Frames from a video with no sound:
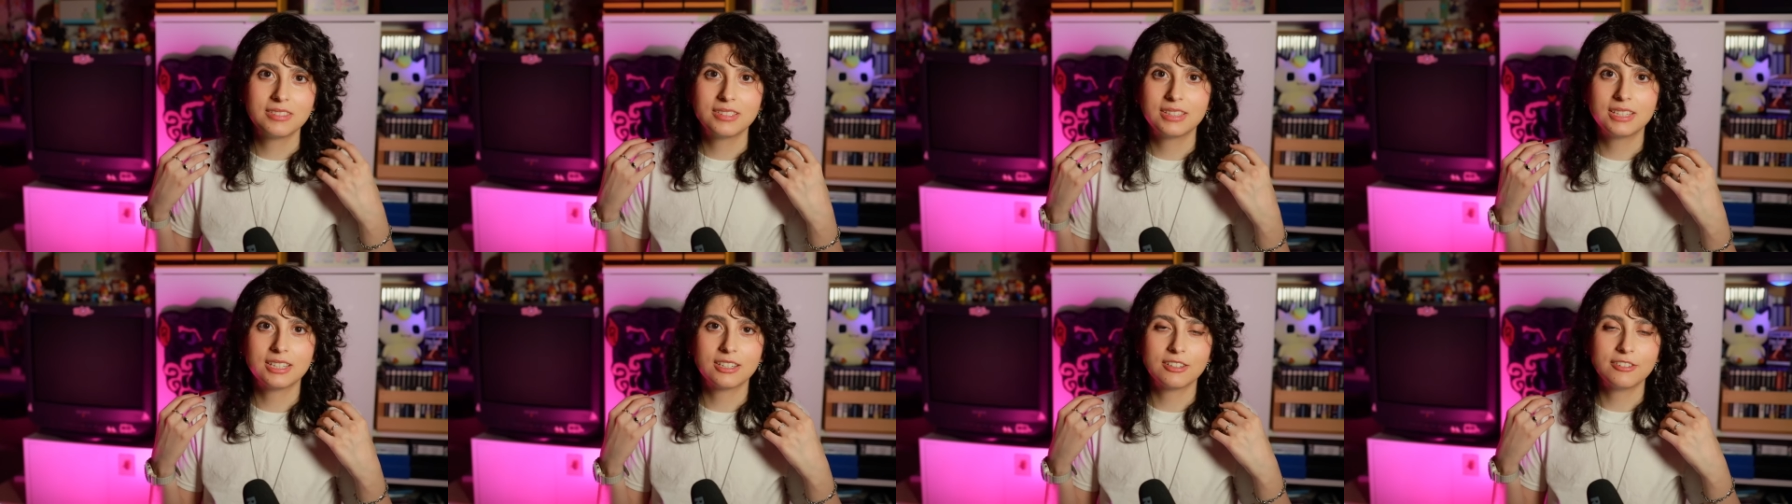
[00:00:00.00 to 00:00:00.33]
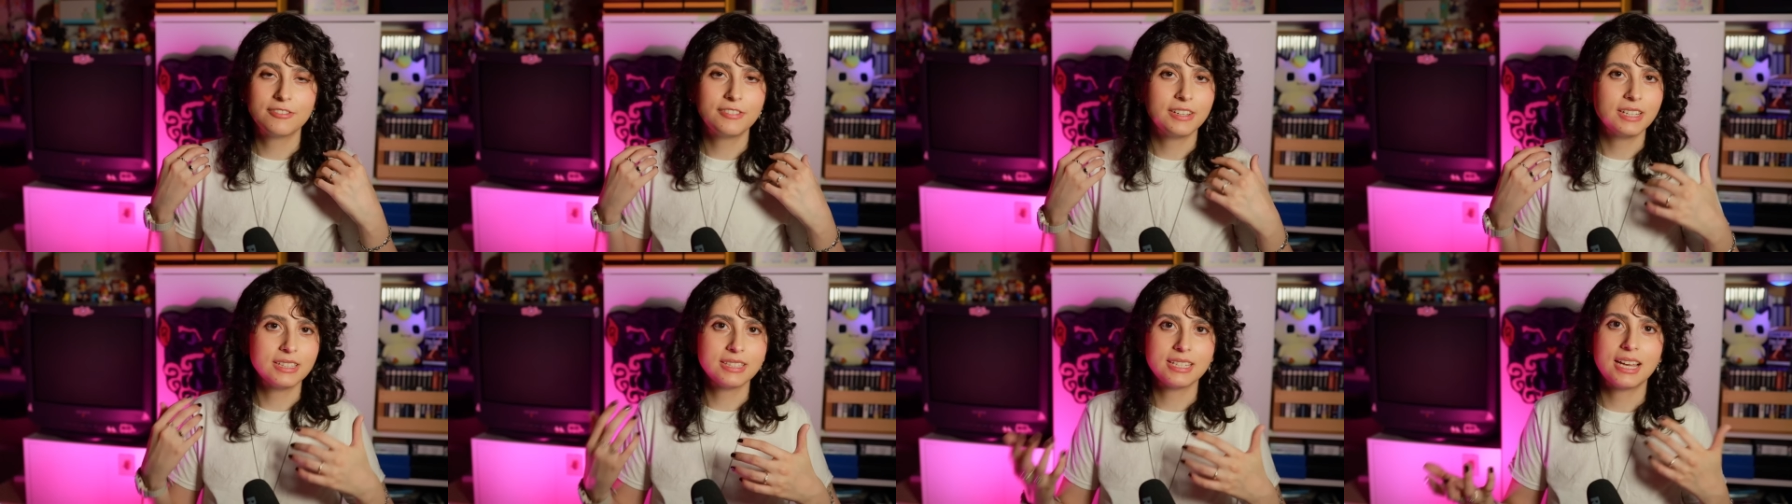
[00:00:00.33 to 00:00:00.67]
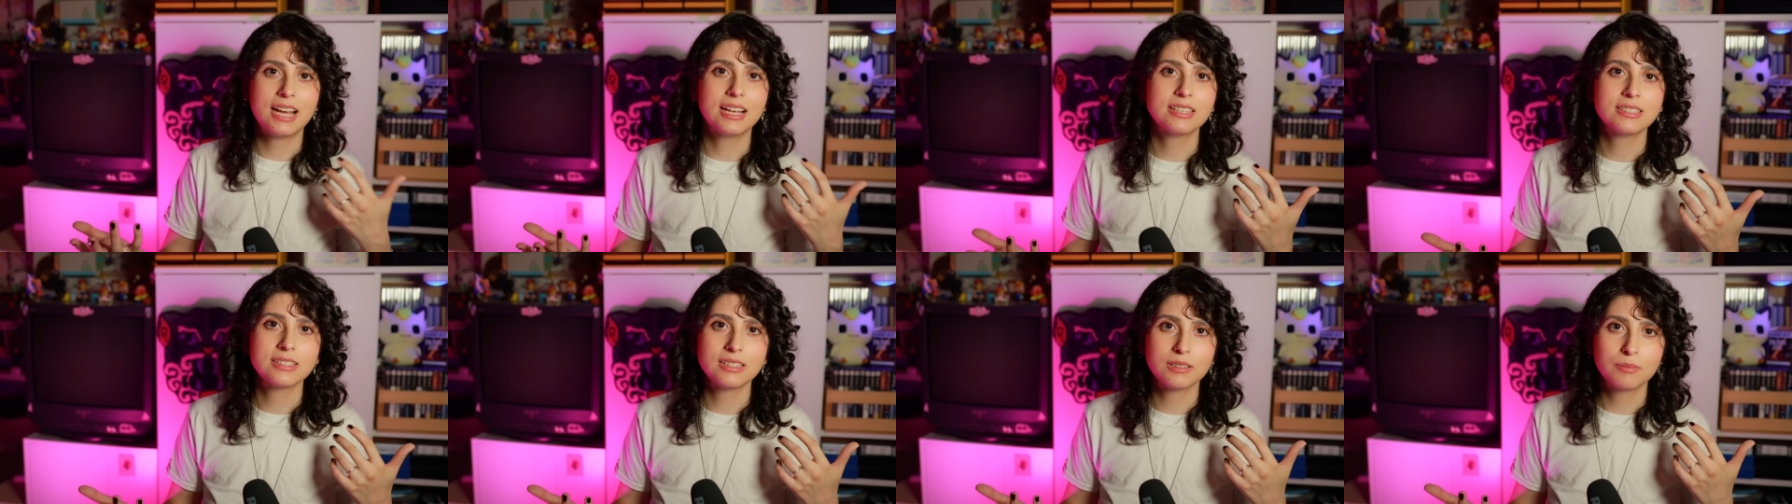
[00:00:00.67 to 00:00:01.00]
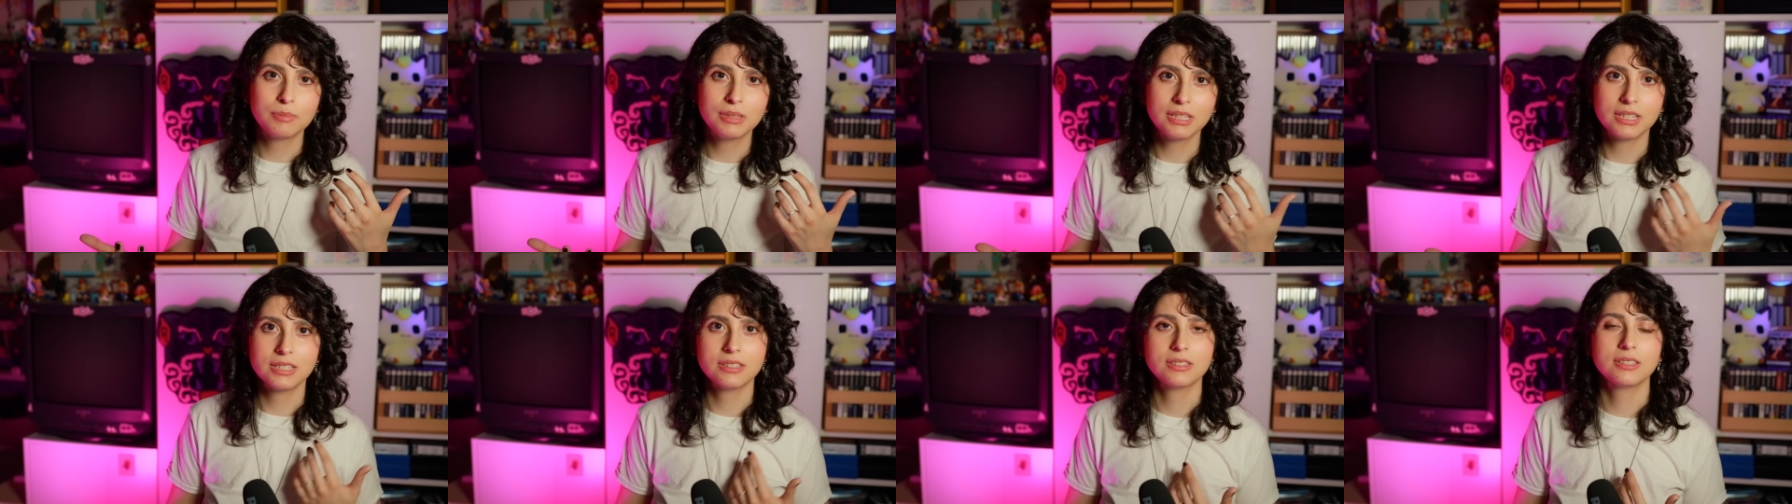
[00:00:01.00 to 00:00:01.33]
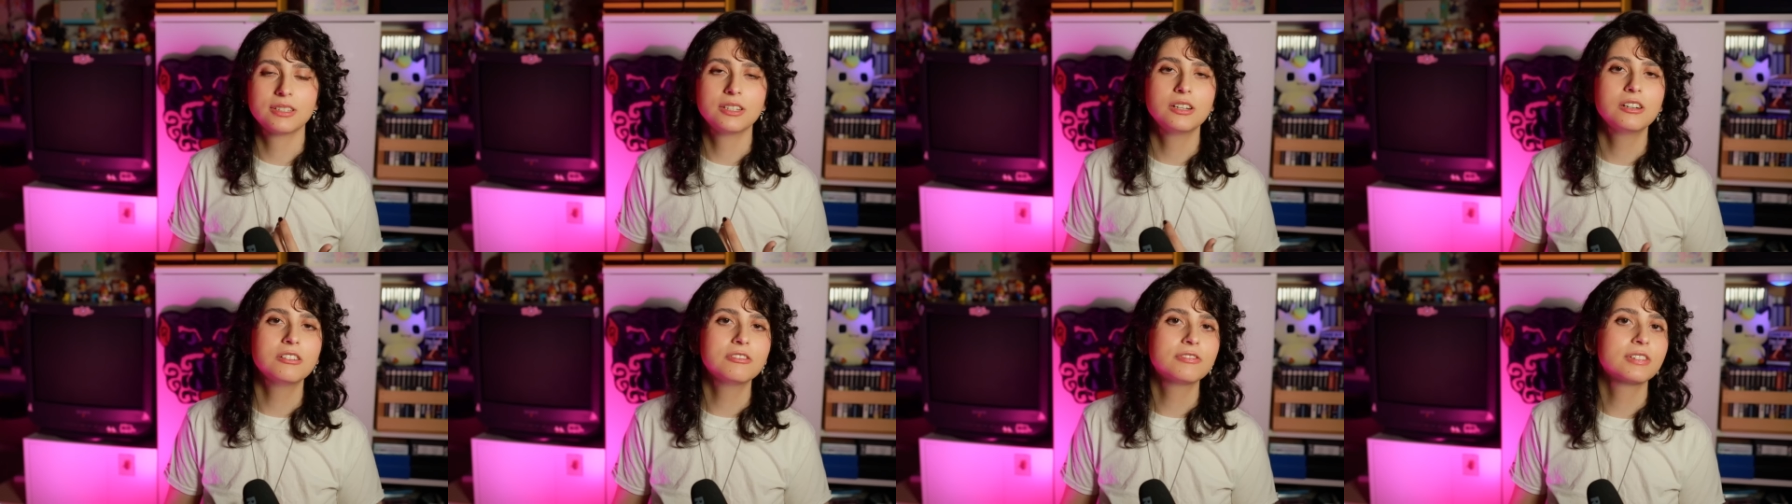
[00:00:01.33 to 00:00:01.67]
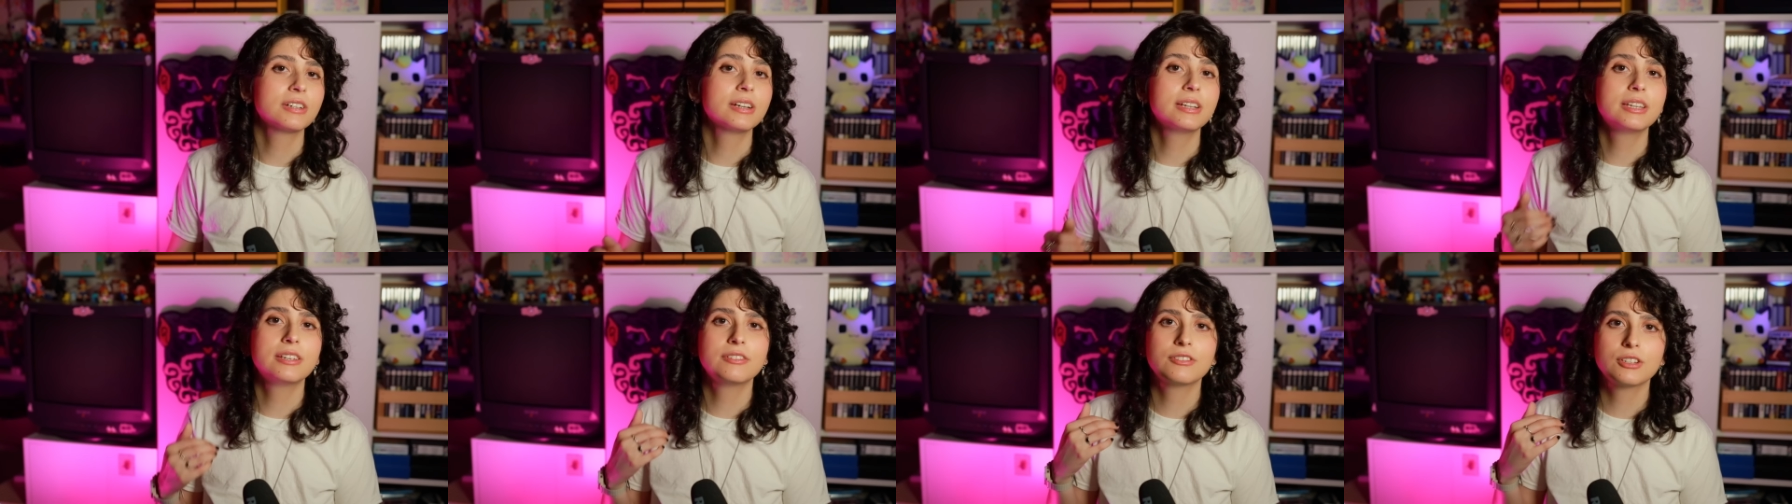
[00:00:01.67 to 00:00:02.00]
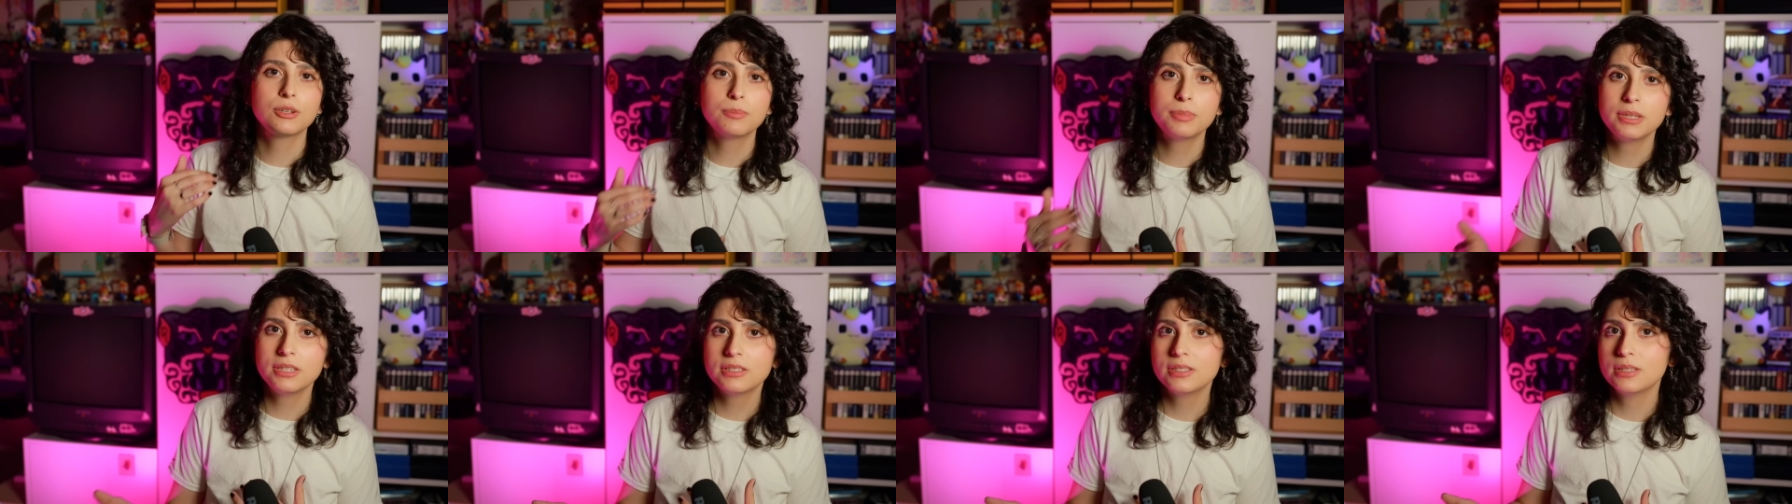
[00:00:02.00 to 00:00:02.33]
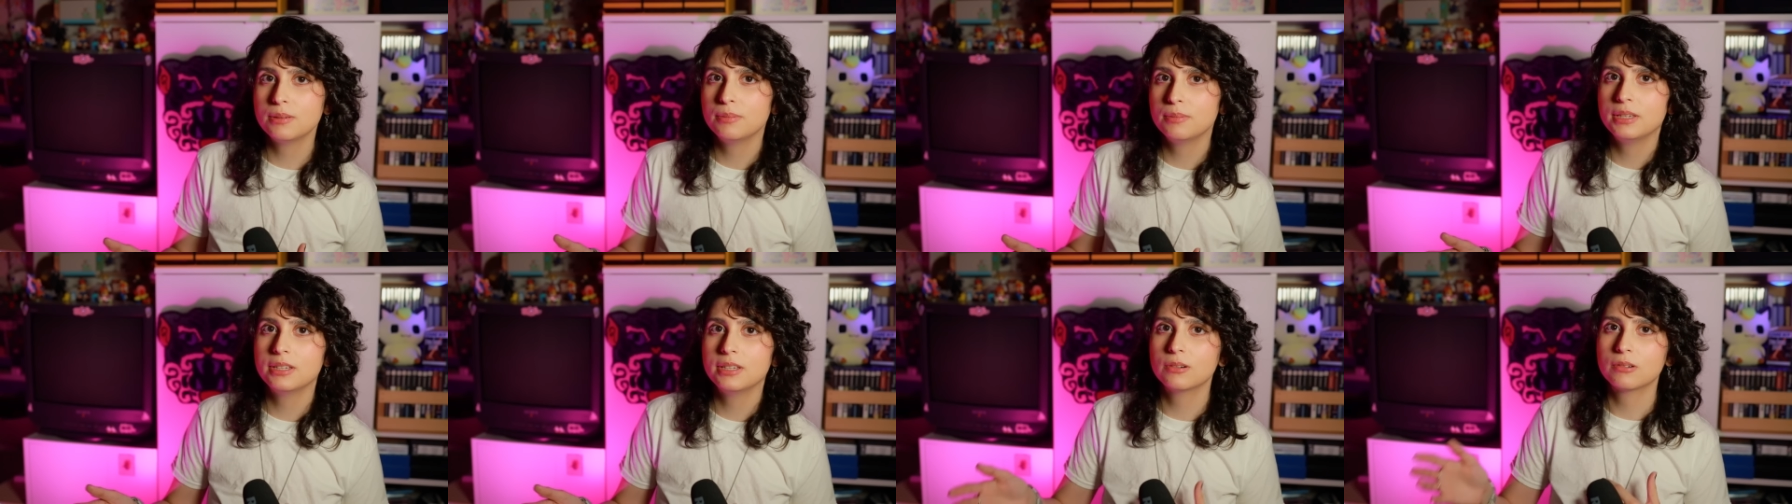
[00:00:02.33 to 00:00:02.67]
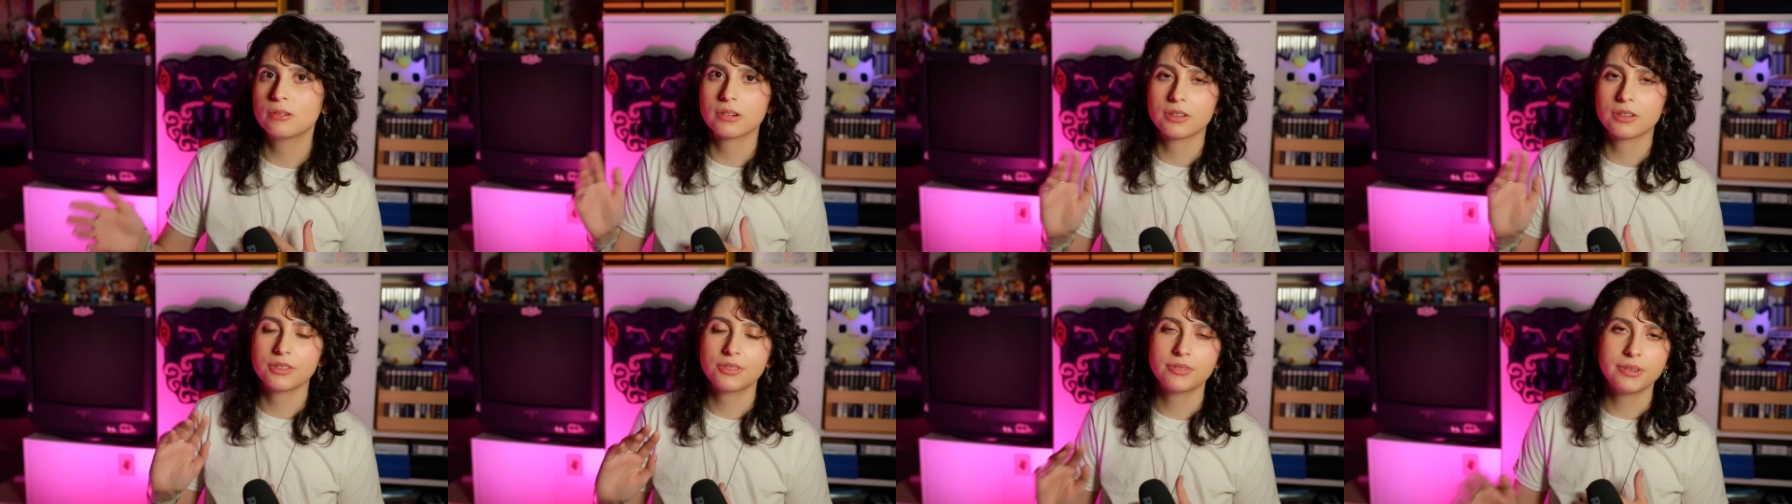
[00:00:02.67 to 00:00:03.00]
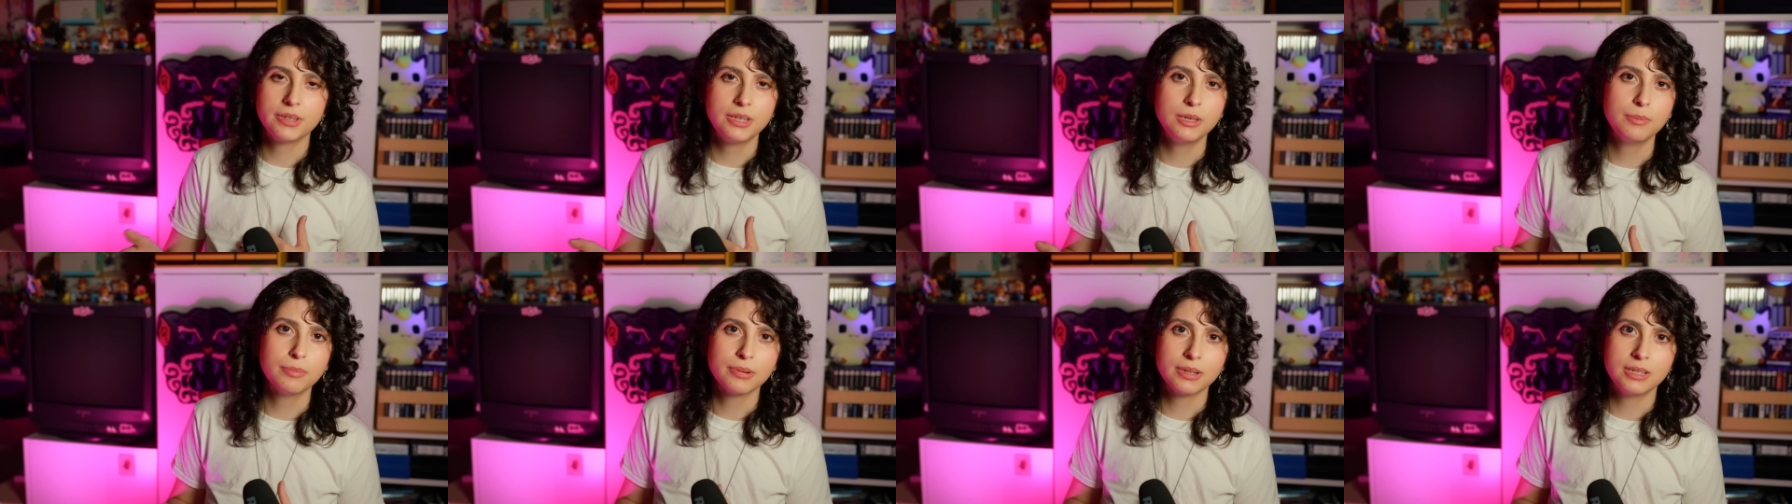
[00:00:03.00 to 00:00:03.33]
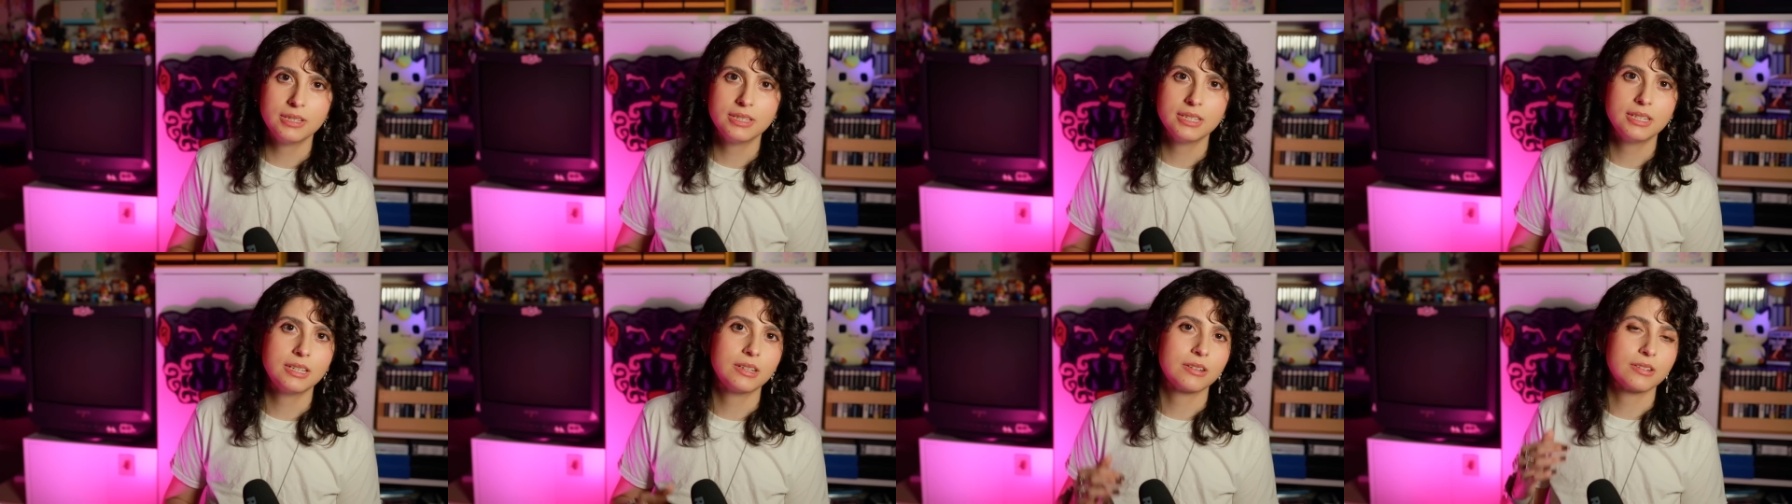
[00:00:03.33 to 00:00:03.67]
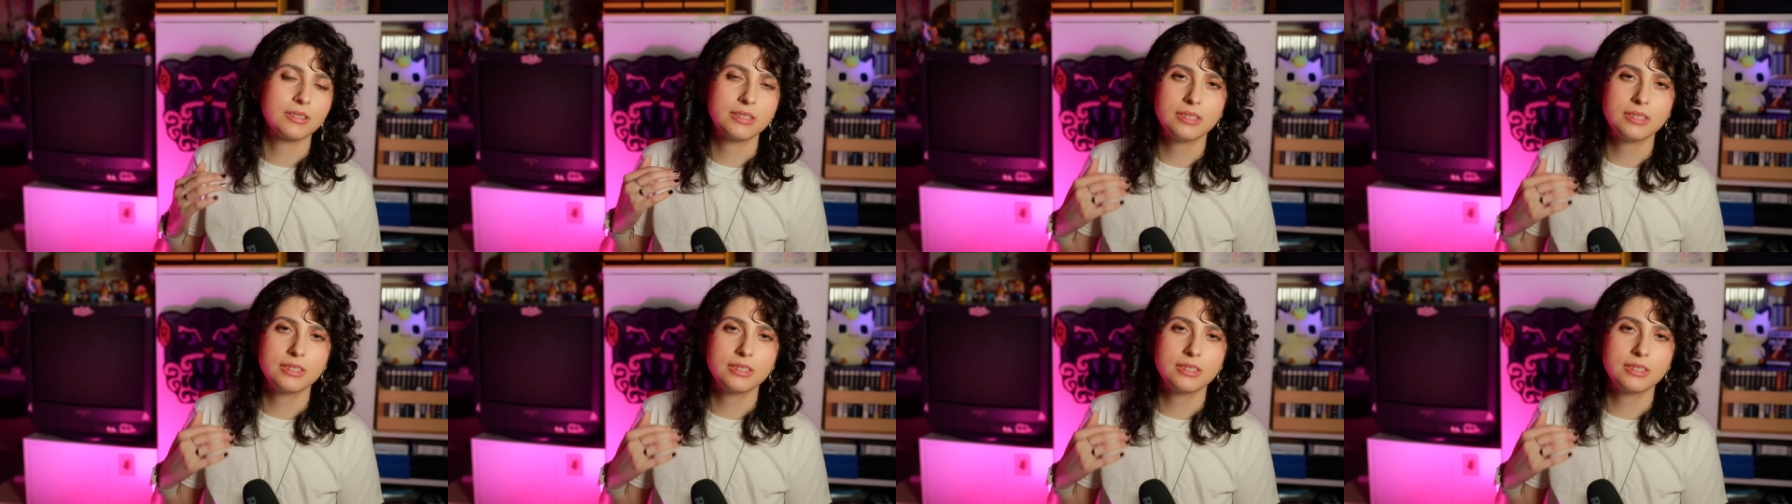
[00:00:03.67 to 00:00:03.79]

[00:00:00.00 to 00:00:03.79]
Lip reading: they're a fantastic place to go for any of your PCB or 3D printing or